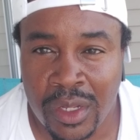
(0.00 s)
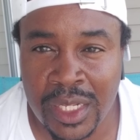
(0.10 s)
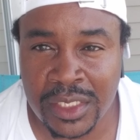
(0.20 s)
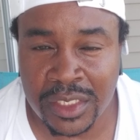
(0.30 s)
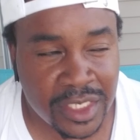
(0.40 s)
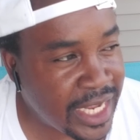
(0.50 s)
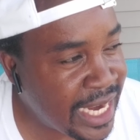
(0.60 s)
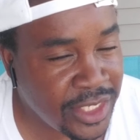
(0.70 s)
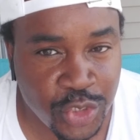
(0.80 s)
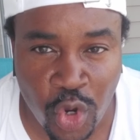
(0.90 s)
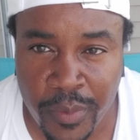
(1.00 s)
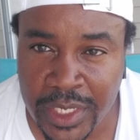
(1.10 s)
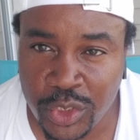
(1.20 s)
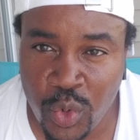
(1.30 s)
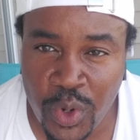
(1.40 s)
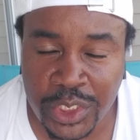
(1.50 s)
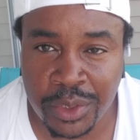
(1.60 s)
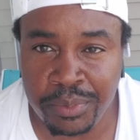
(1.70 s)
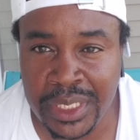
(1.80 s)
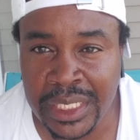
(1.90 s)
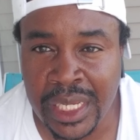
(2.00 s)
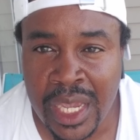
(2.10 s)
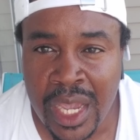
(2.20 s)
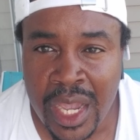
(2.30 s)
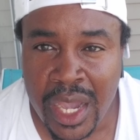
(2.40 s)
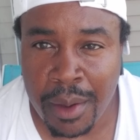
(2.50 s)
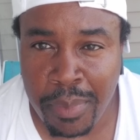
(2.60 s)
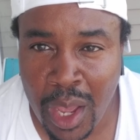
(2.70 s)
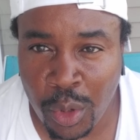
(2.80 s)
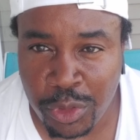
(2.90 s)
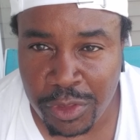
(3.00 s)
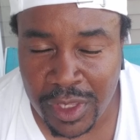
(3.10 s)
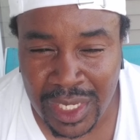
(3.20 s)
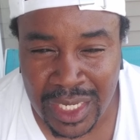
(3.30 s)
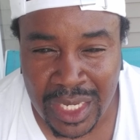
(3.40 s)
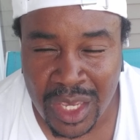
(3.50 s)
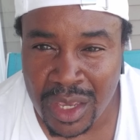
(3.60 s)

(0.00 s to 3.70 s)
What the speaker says: Listen, today's sermon is going to be about the